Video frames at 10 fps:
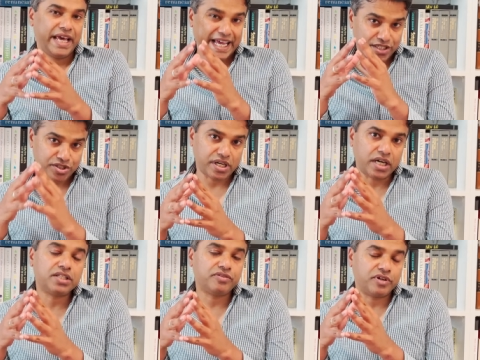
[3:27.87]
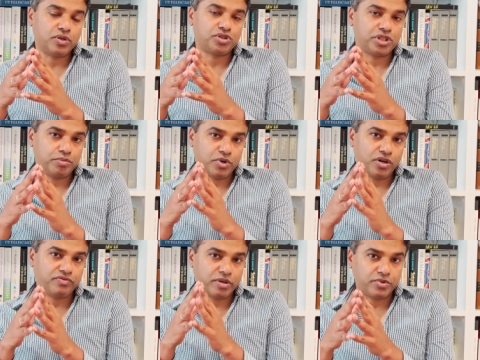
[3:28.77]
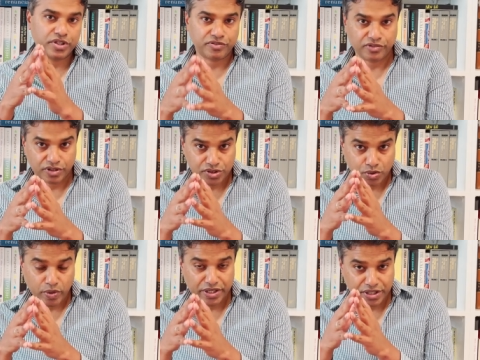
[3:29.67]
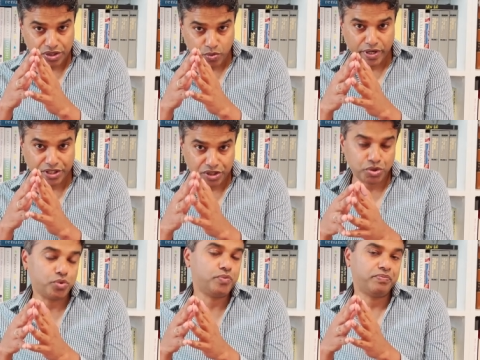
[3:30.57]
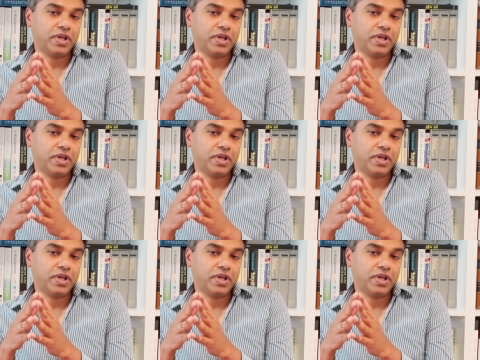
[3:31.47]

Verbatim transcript: and start the fellowship on February 1st, 2022.